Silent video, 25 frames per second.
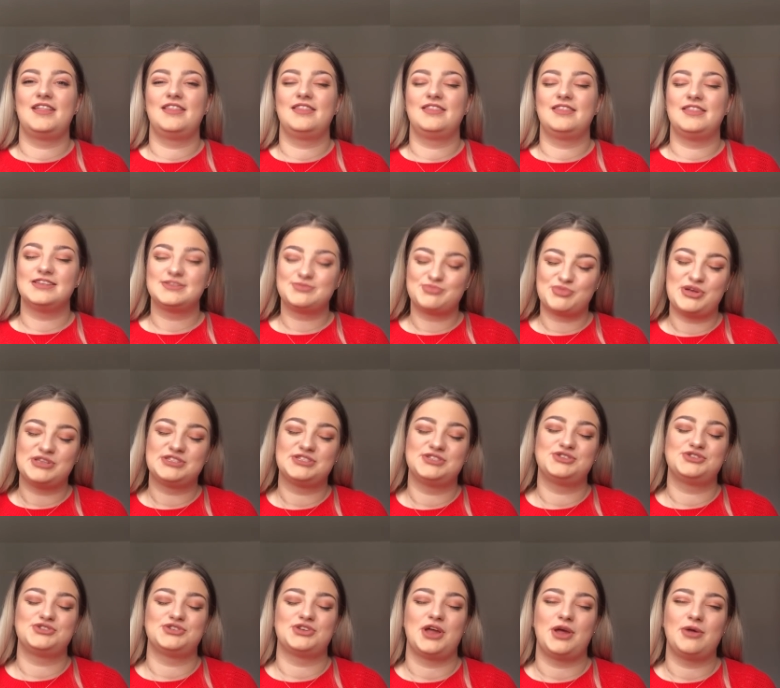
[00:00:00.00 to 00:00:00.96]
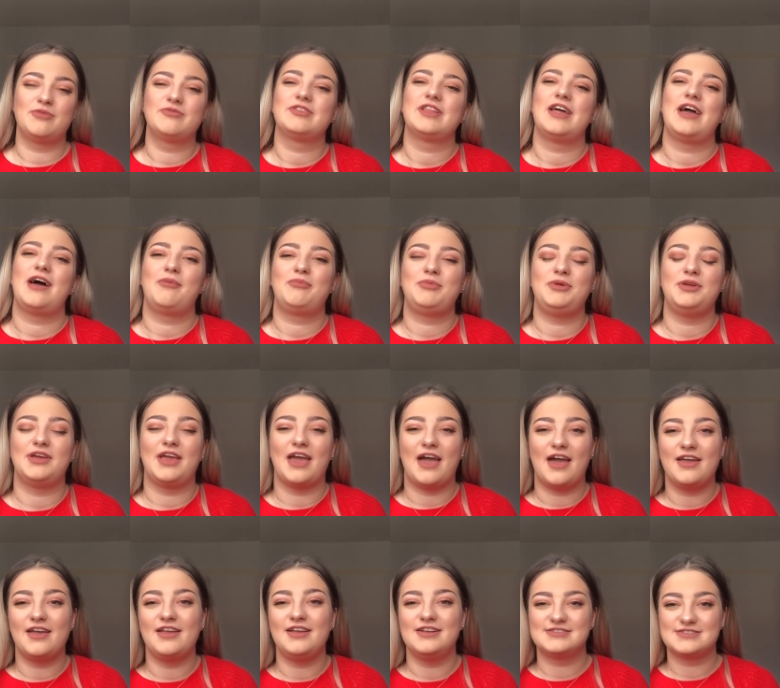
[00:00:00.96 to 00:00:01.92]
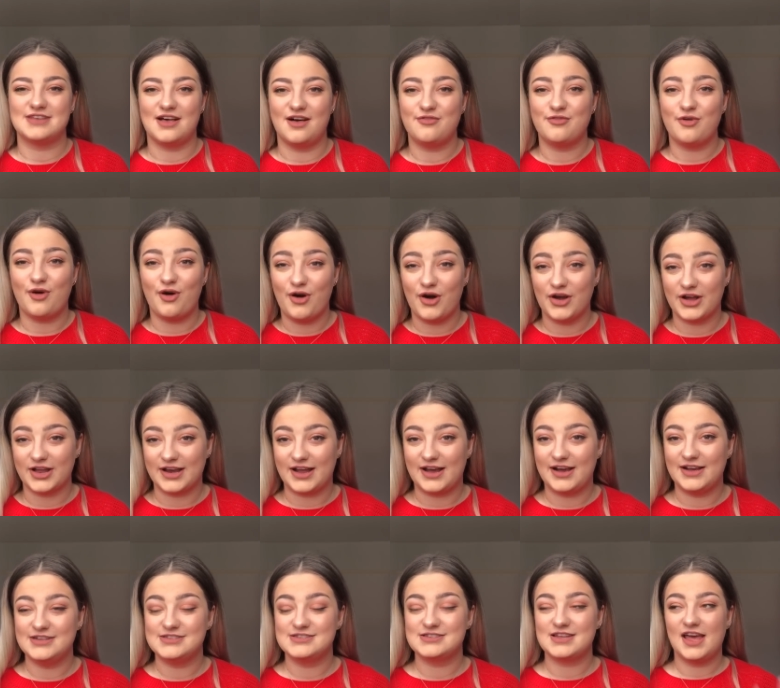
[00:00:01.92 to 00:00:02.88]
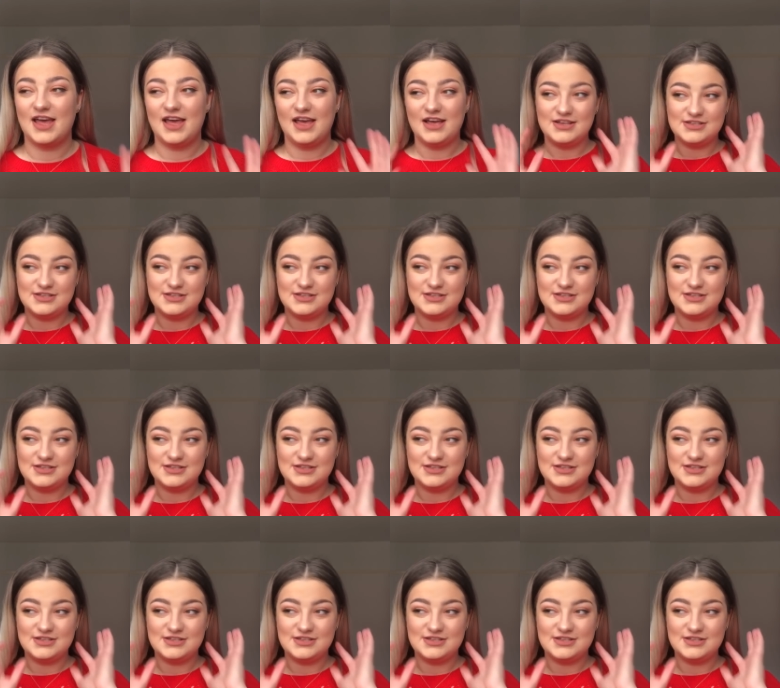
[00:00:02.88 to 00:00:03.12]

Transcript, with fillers: This present should hopefully help you get yourself organised.